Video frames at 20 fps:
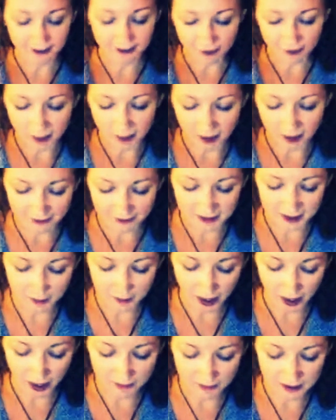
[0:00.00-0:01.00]
some kind of
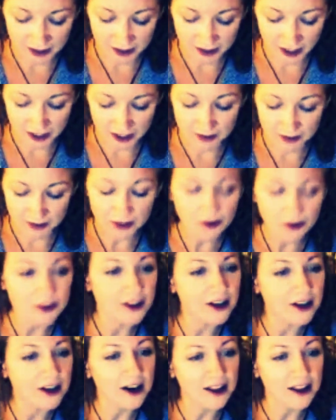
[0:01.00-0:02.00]
estrangement. So
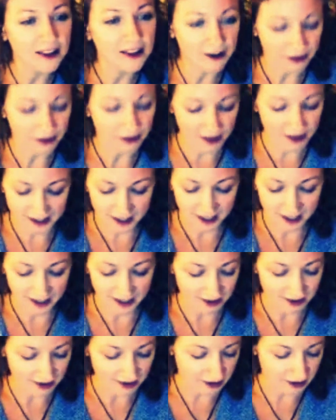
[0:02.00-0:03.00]
there are things
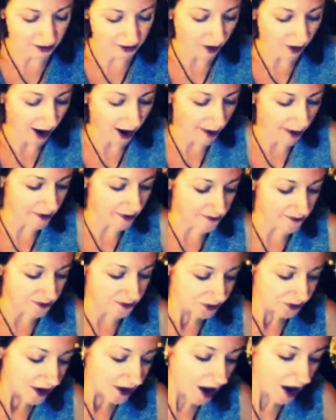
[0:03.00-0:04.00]
that do happen.
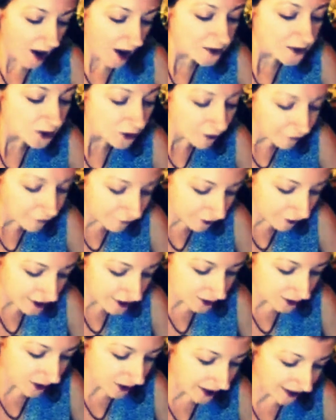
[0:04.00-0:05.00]
So in the first
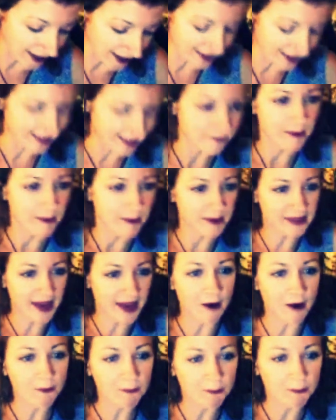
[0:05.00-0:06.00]
one, I think maybe that
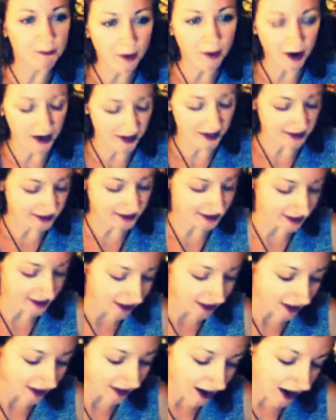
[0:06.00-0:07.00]
part is
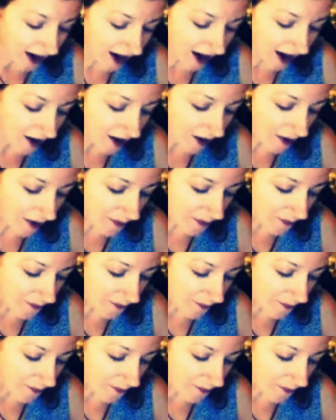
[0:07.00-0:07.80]
much